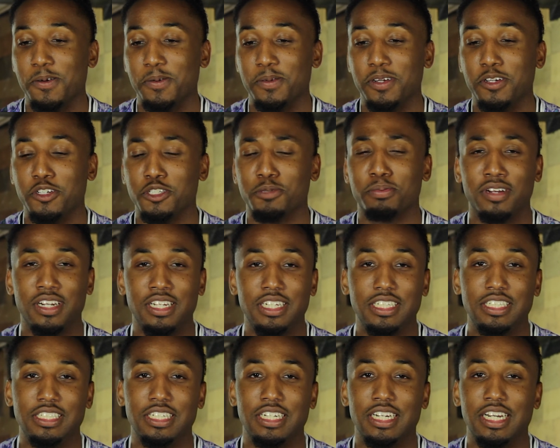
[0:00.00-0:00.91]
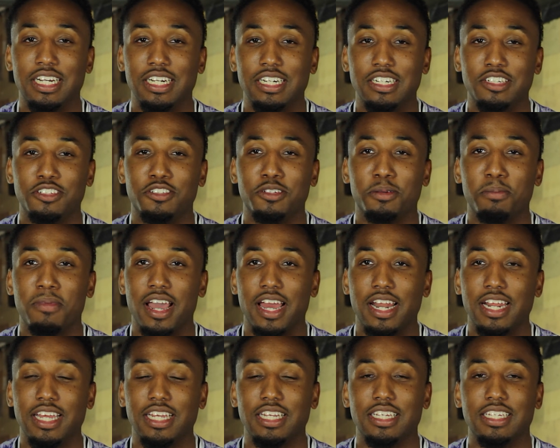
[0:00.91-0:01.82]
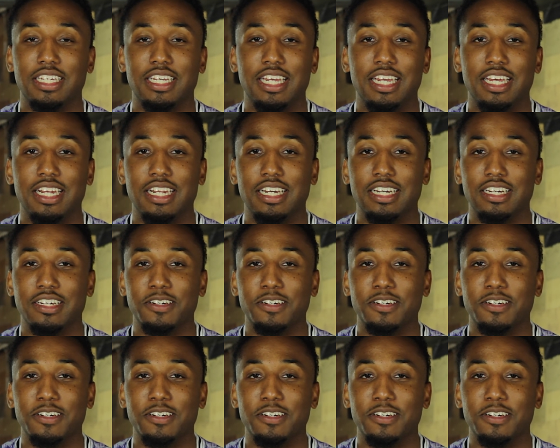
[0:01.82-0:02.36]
it was pretty traumatic, and